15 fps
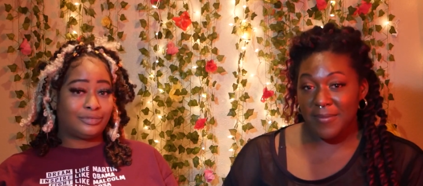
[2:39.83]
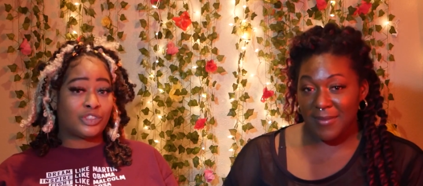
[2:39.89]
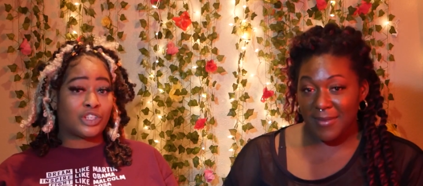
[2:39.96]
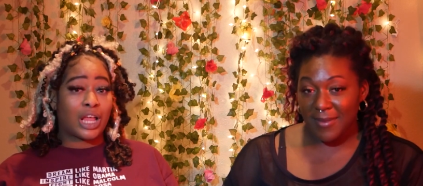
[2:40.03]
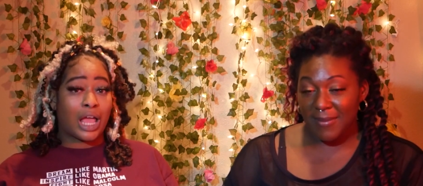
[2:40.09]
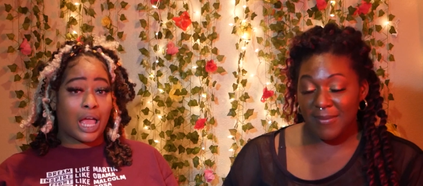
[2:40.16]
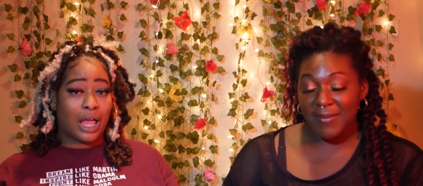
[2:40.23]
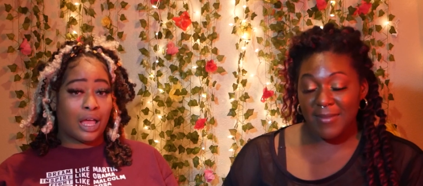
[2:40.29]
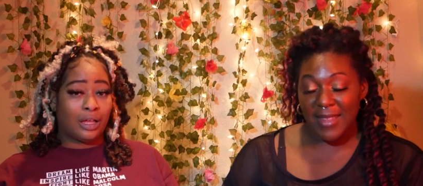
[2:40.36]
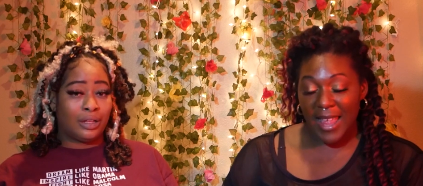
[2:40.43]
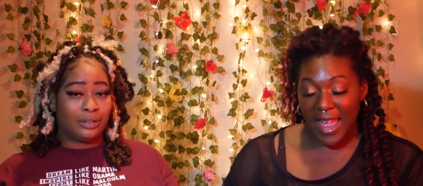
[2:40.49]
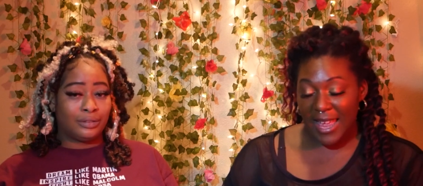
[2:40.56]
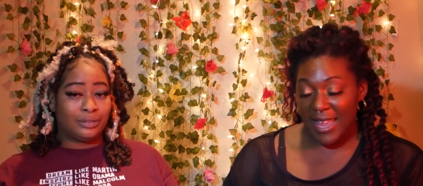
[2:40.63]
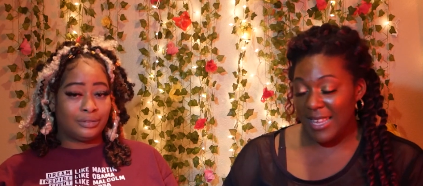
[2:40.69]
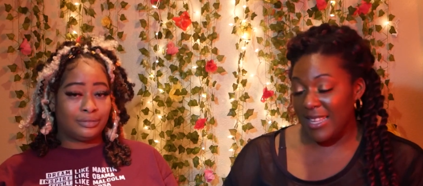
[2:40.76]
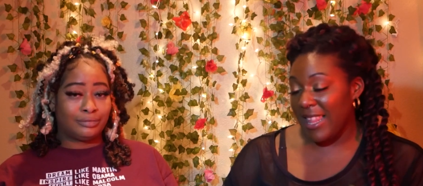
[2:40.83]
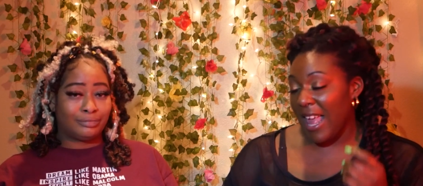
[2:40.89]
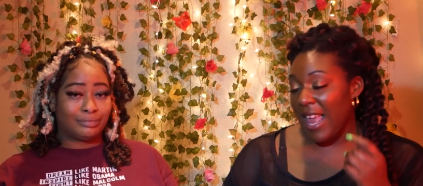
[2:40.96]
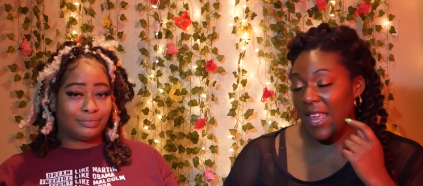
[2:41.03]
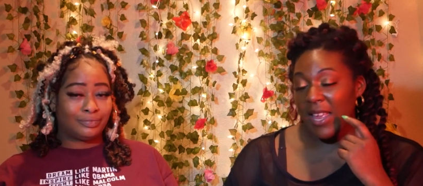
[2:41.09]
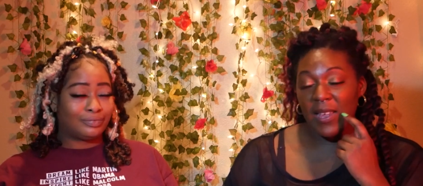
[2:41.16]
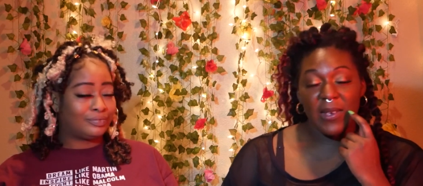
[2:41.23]
Speaker 1: Child,
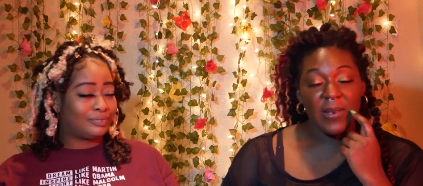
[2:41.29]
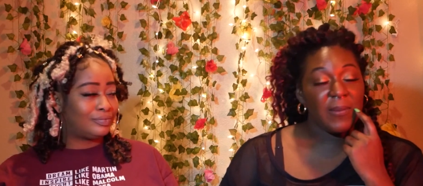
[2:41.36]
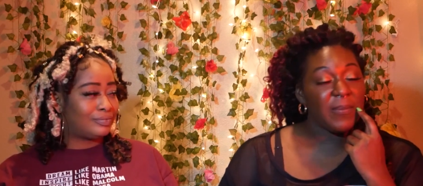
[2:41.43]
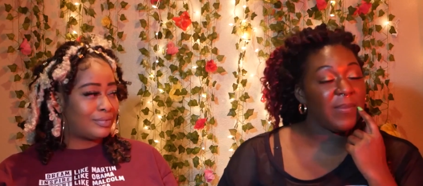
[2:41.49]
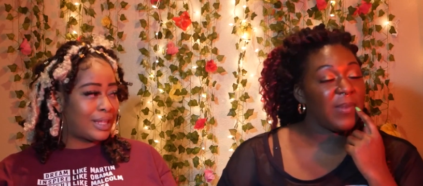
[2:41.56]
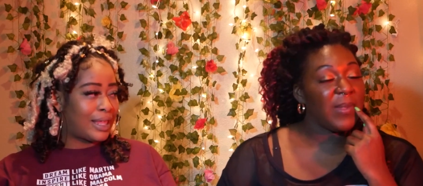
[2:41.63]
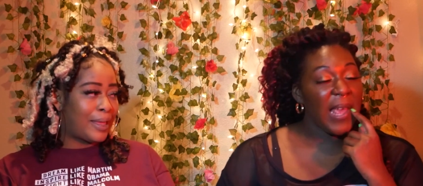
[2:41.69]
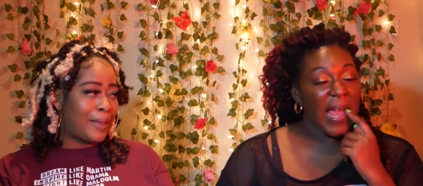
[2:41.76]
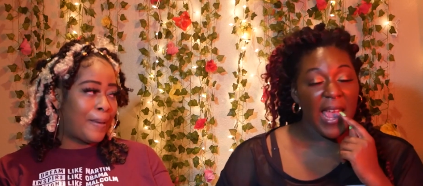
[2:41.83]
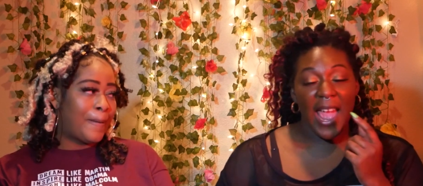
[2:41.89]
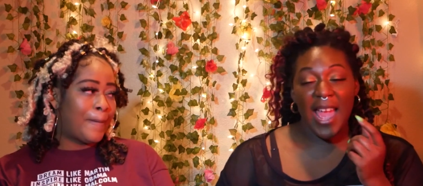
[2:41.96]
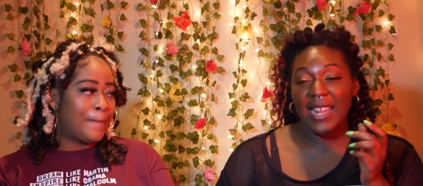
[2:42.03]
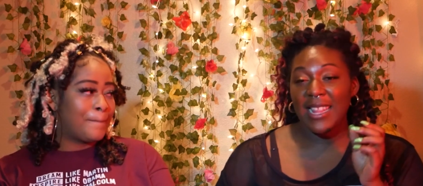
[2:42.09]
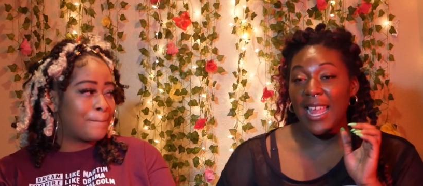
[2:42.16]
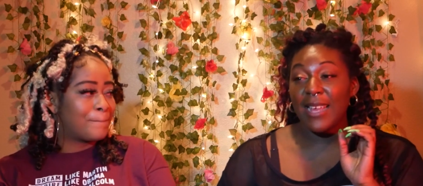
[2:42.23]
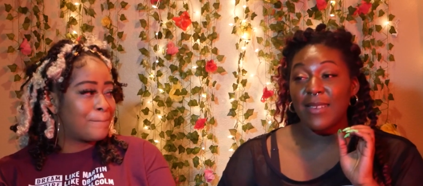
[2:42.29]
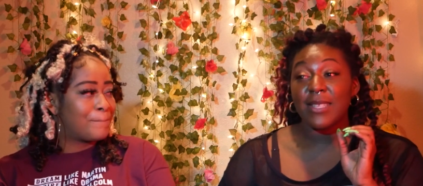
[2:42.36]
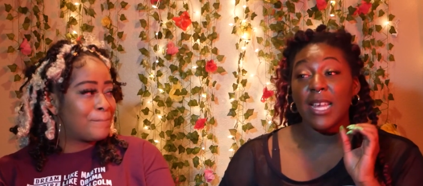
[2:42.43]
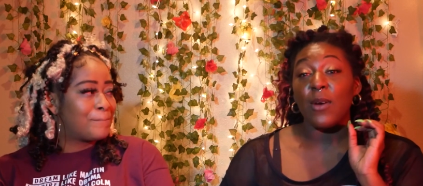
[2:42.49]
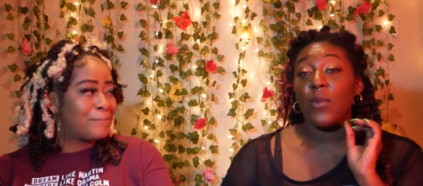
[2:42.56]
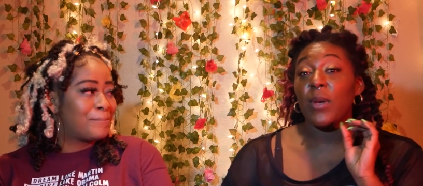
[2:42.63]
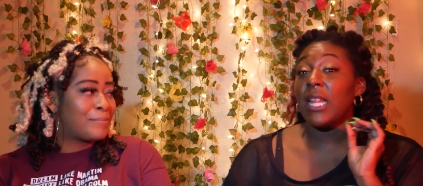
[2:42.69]
they was
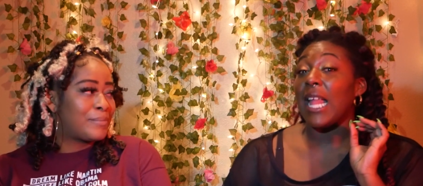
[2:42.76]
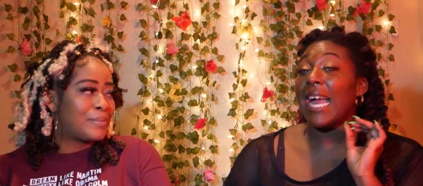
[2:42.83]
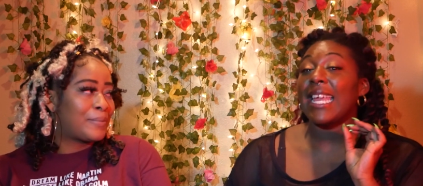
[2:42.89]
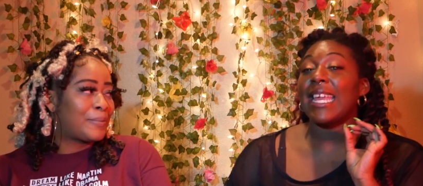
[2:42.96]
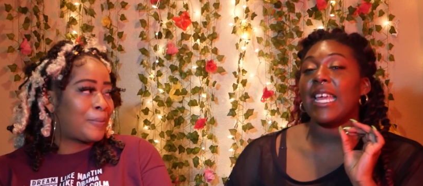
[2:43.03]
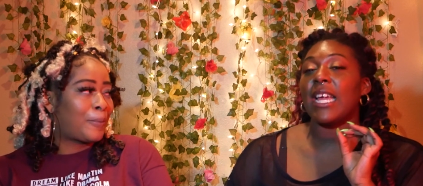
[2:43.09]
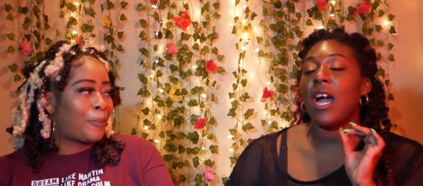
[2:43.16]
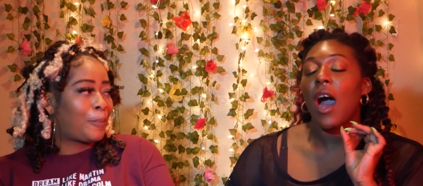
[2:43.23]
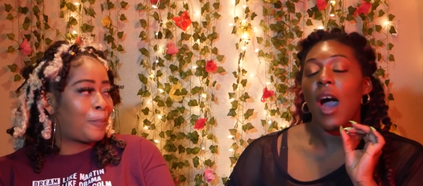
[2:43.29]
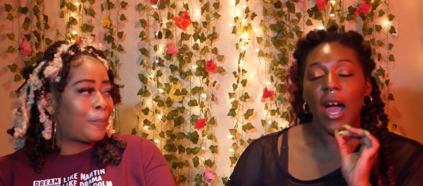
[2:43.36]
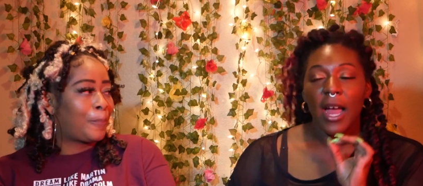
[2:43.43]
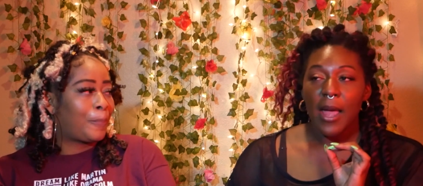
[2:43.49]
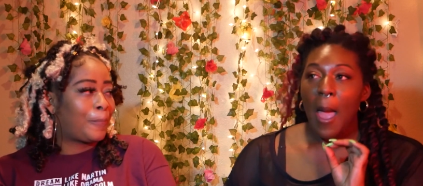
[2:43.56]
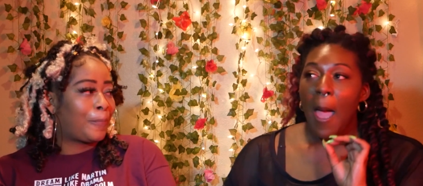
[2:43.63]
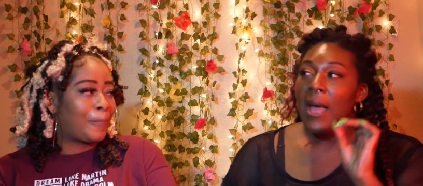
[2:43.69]
like, we not getting caught.